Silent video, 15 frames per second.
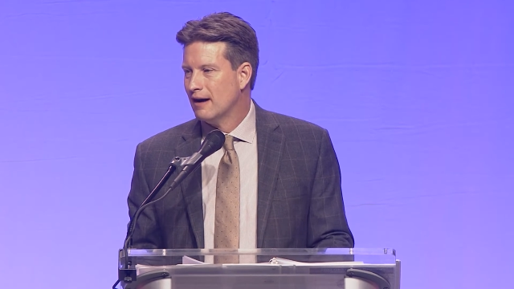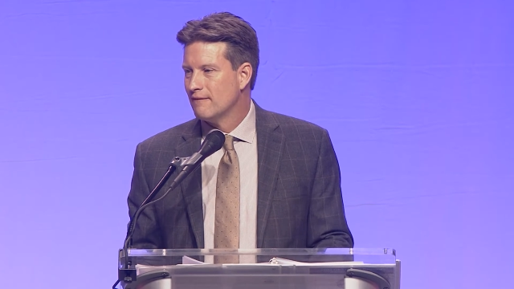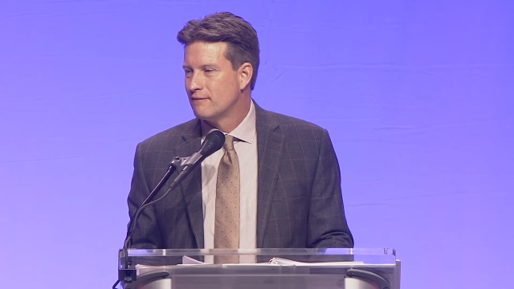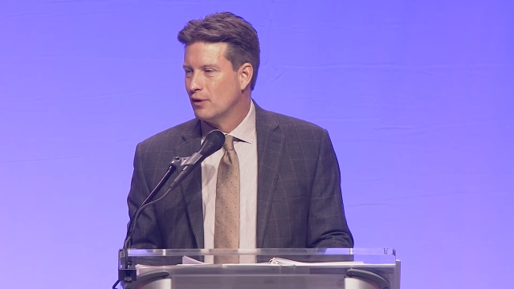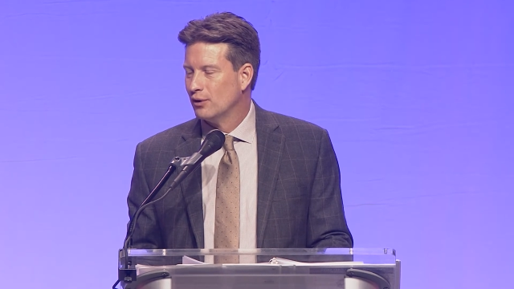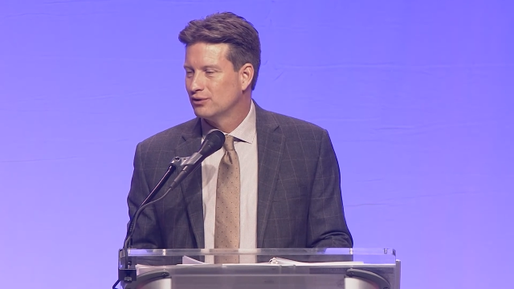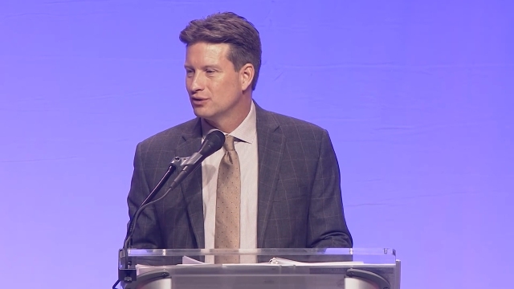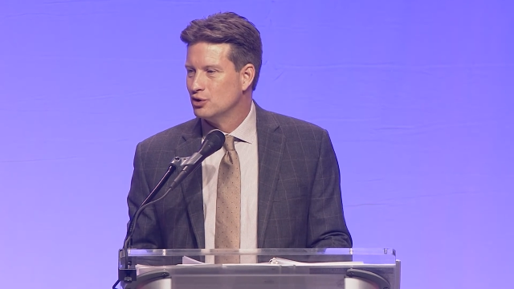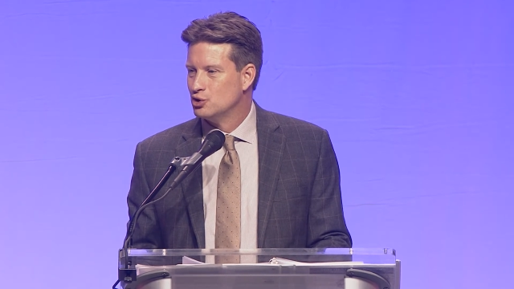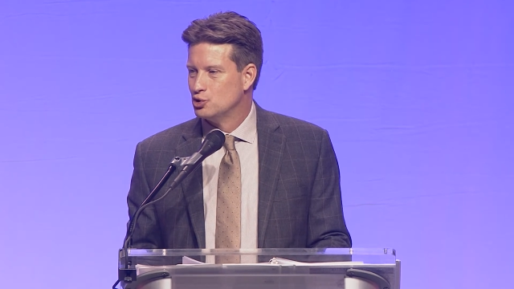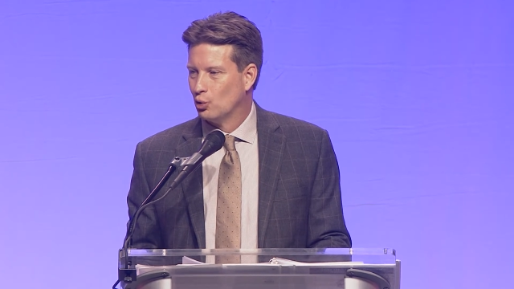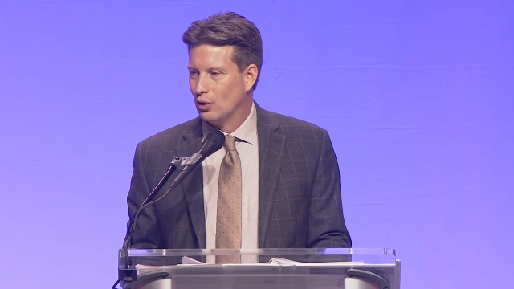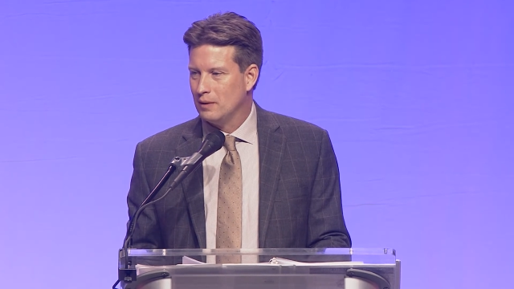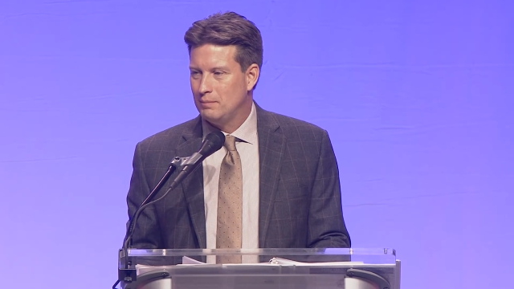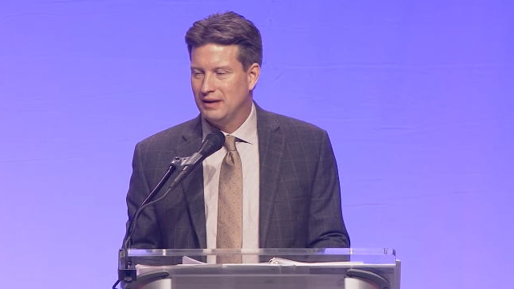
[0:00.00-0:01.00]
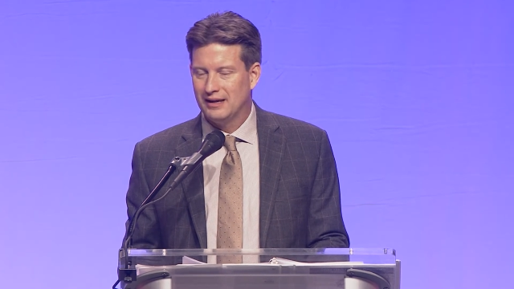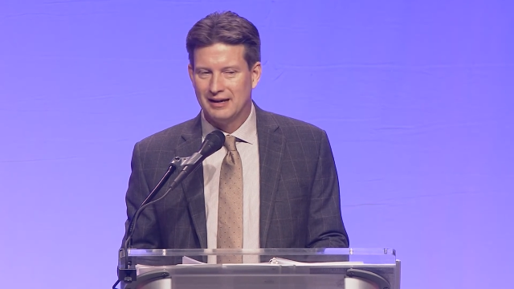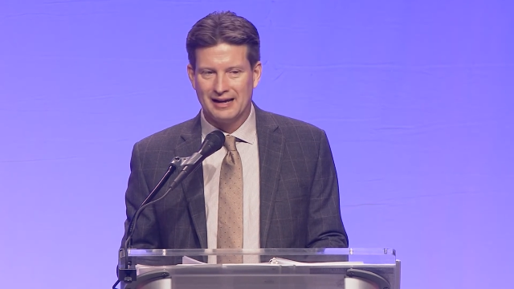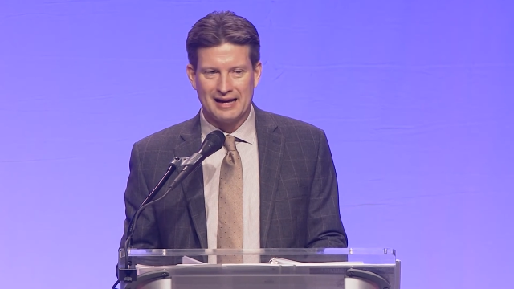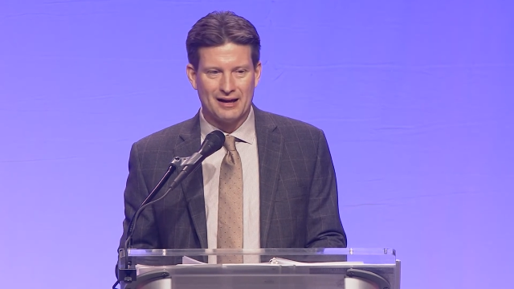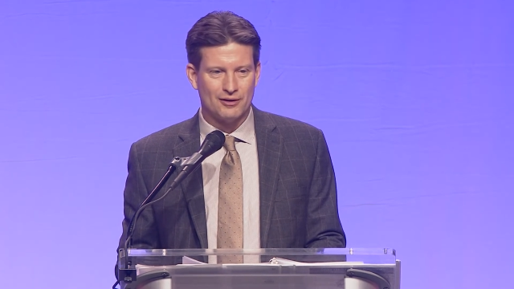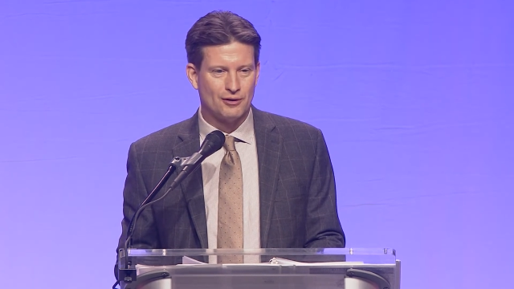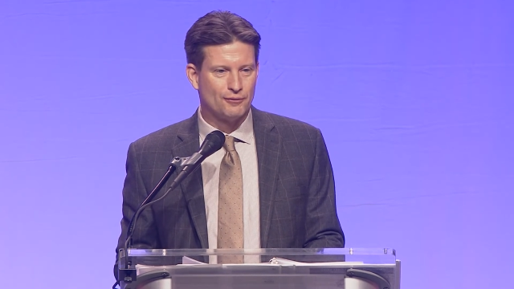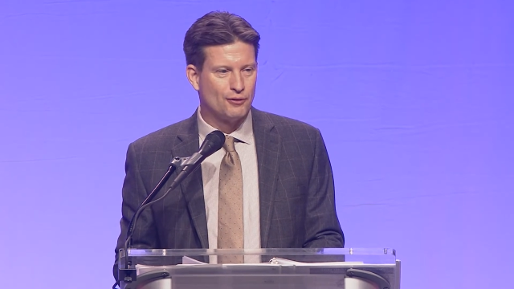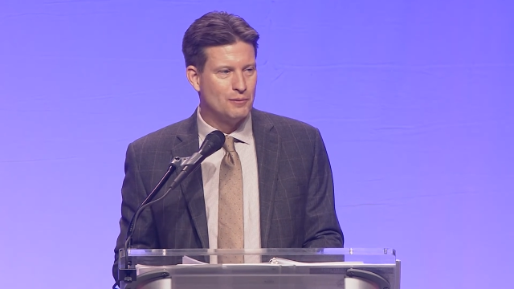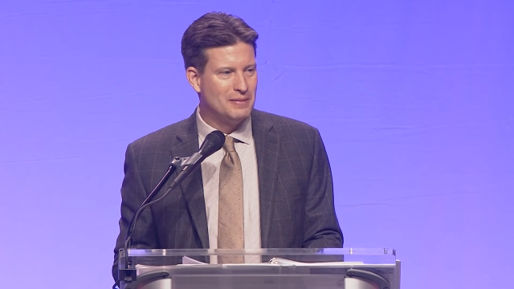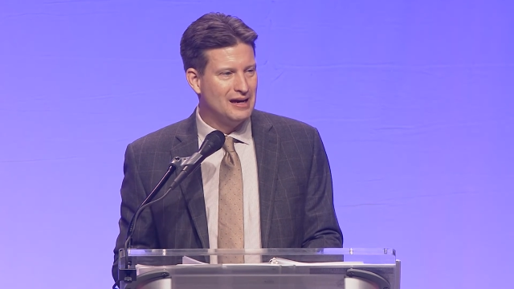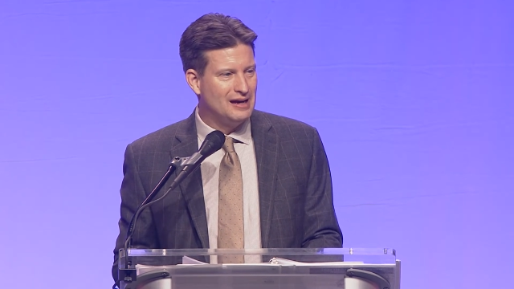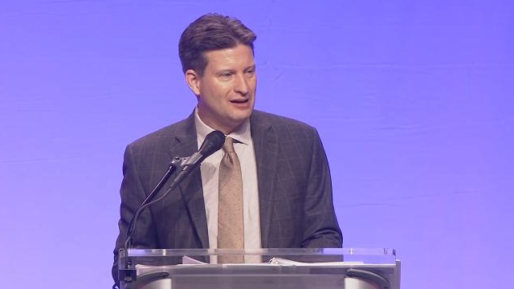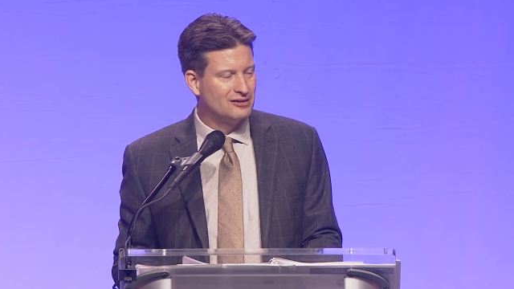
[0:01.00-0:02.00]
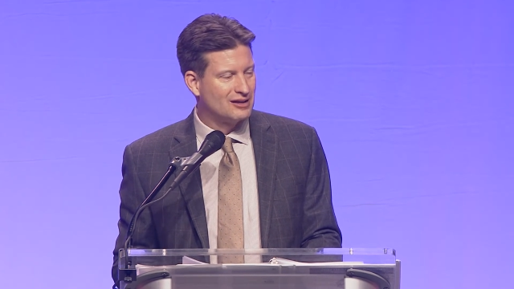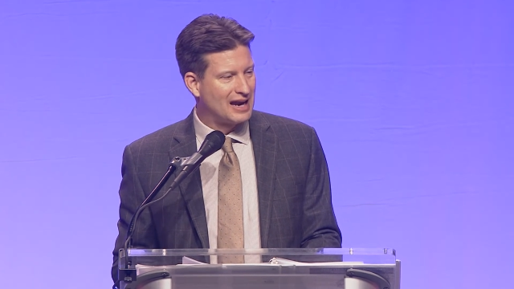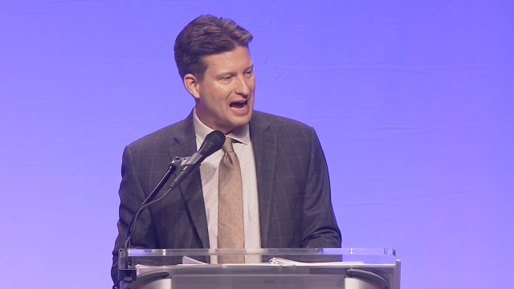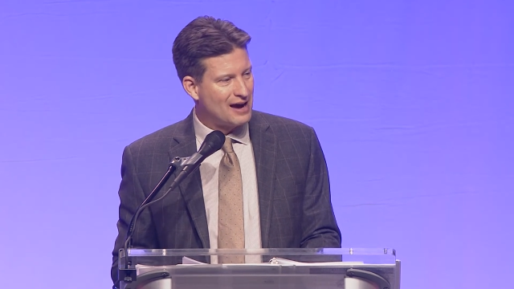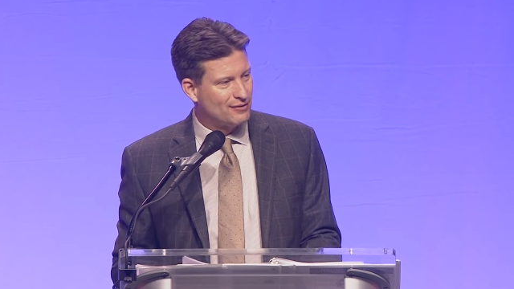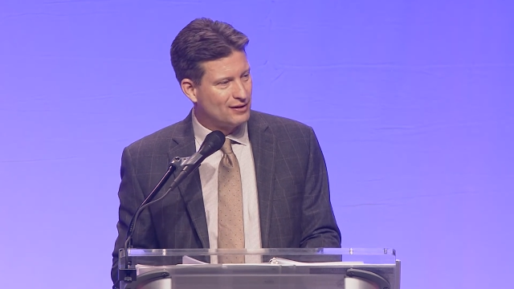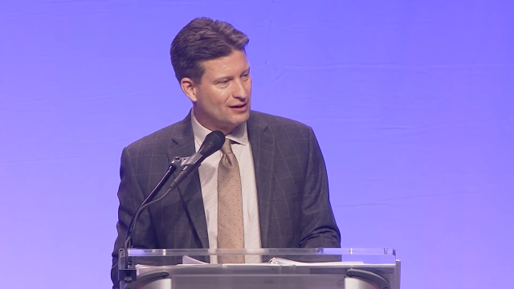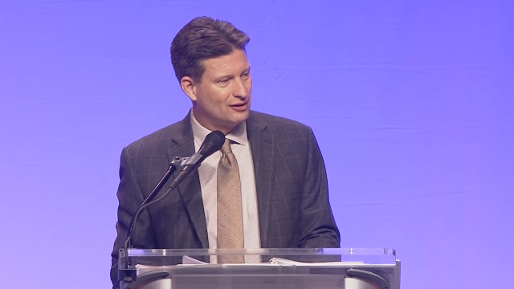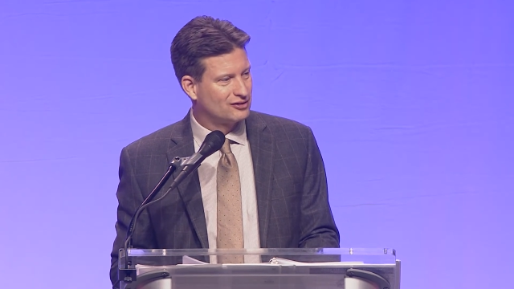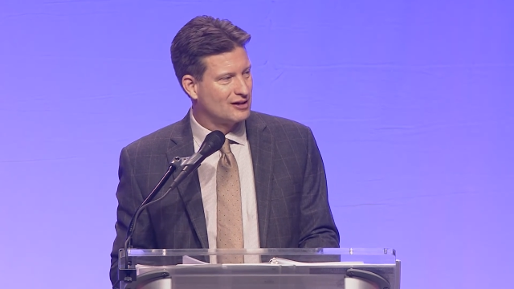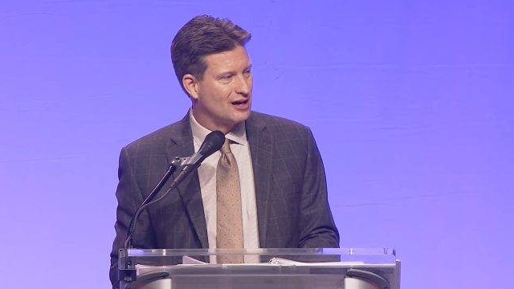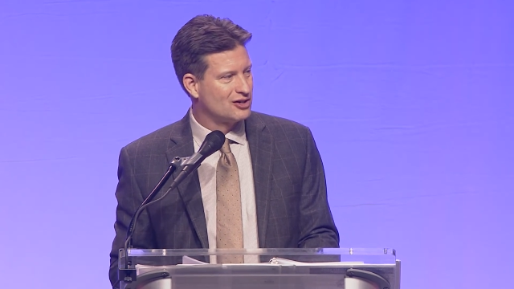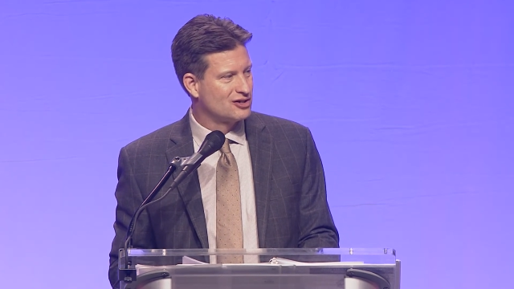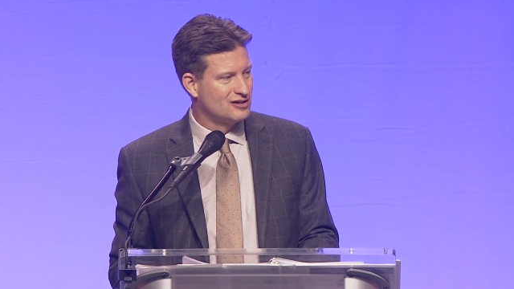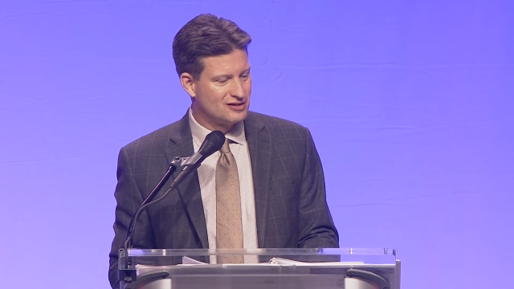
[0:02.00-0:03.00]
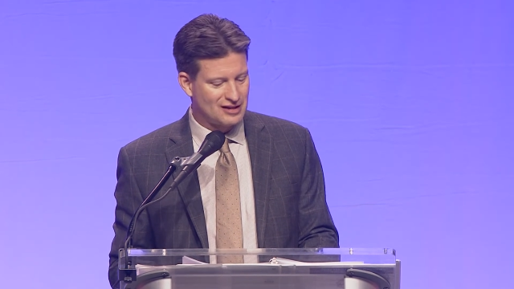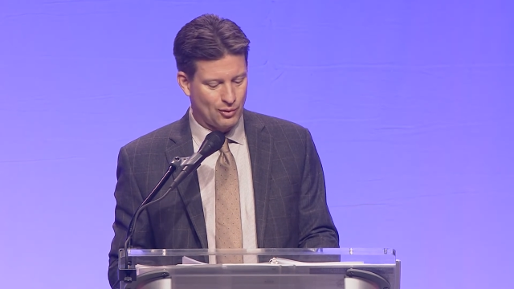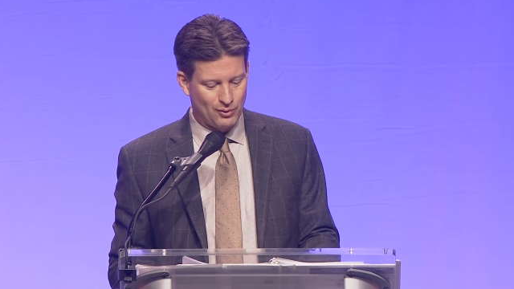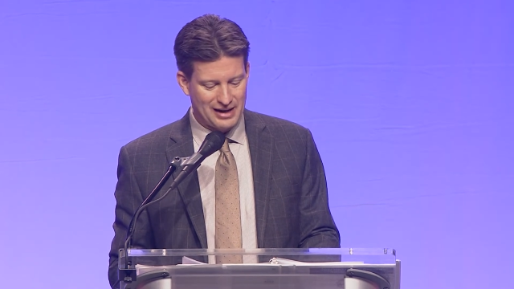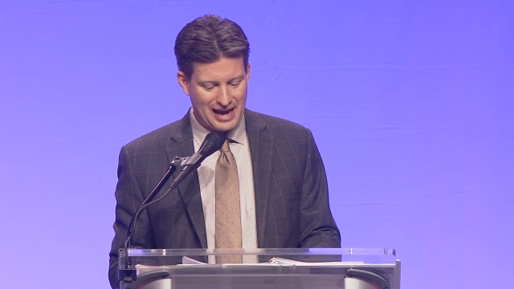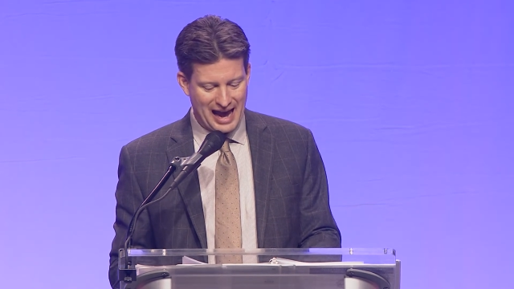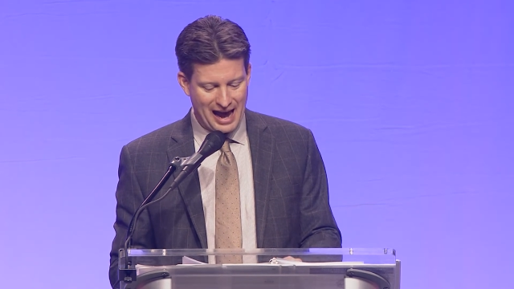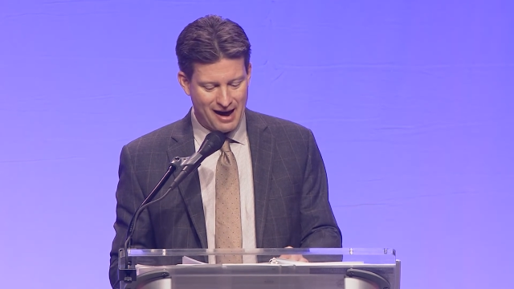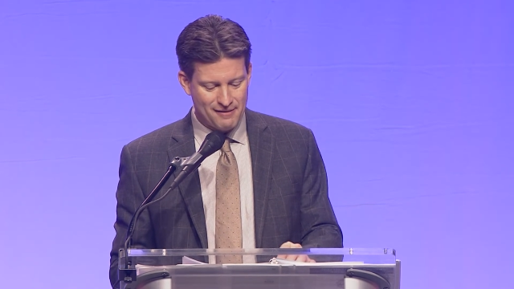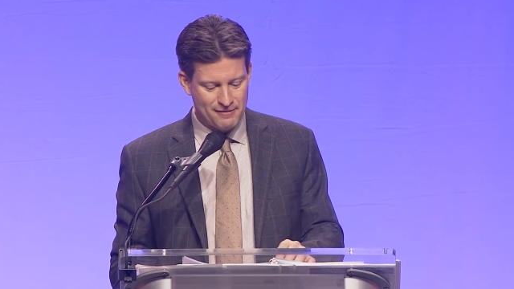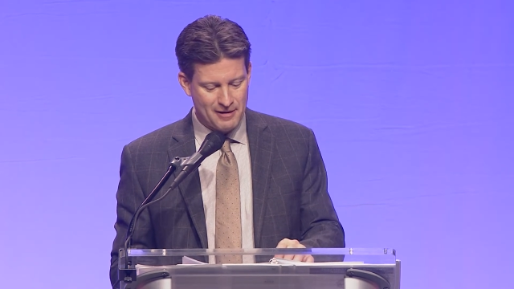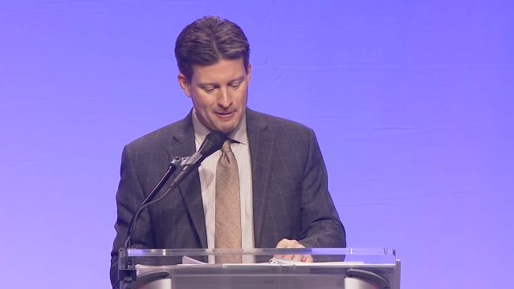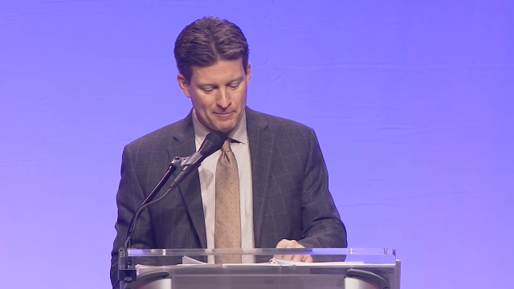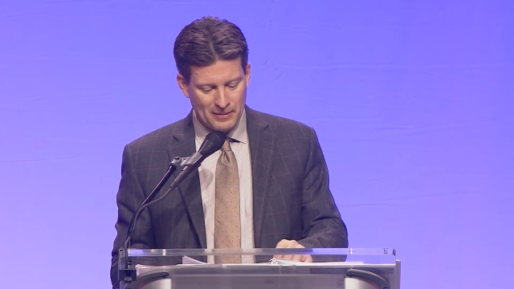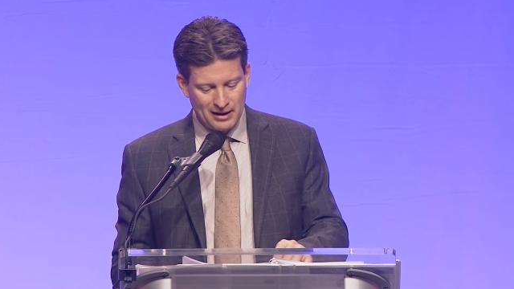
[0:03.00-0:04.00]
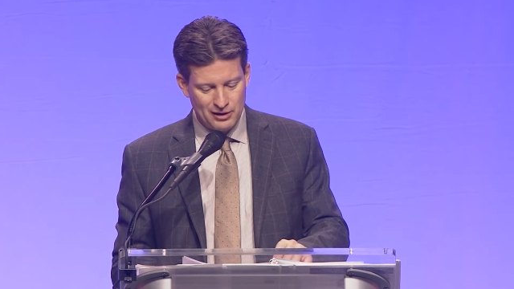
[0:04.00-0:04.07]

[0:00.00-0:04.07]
Folks enjoyed being together for meetings and having the discussions that we have